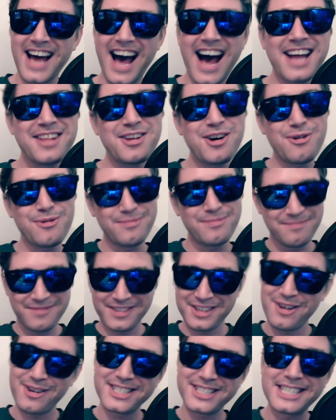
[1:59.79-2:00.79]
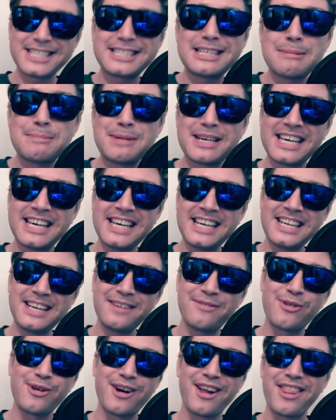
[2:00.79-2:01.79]
I know, you know, it's just a
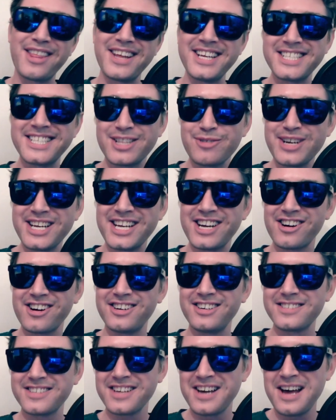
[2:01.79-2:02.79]
bikini for these three girls.